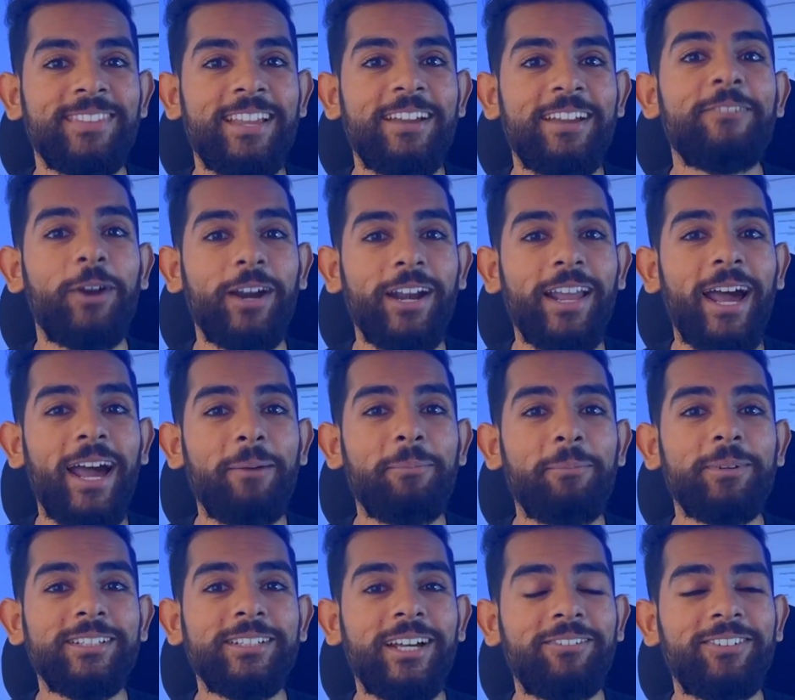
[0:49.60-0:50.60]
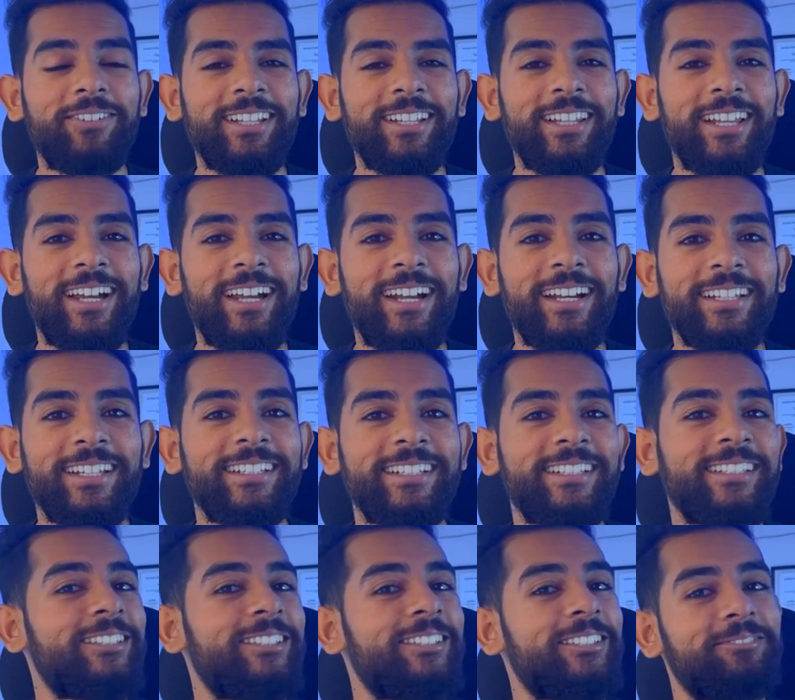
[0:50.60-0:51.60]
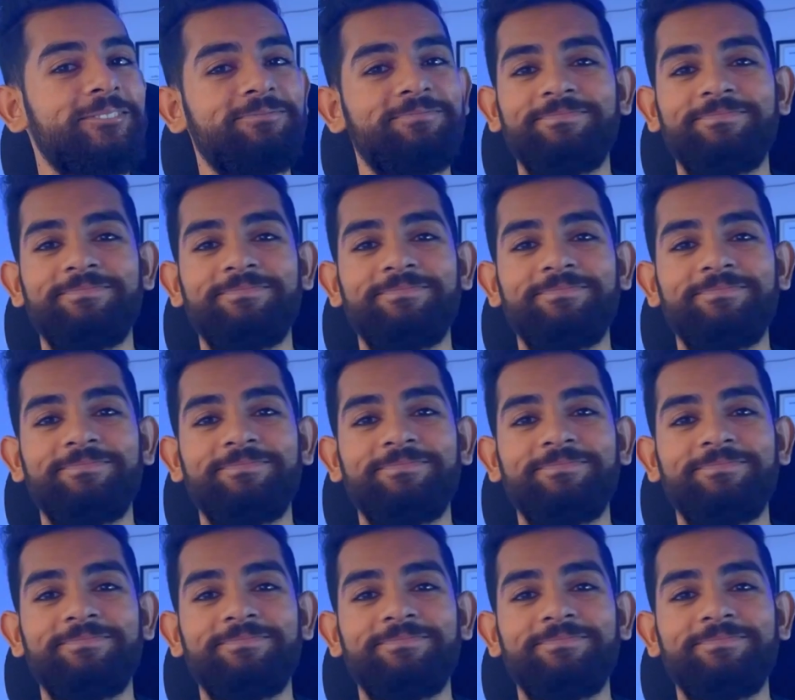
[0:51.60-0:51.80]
What happens after that is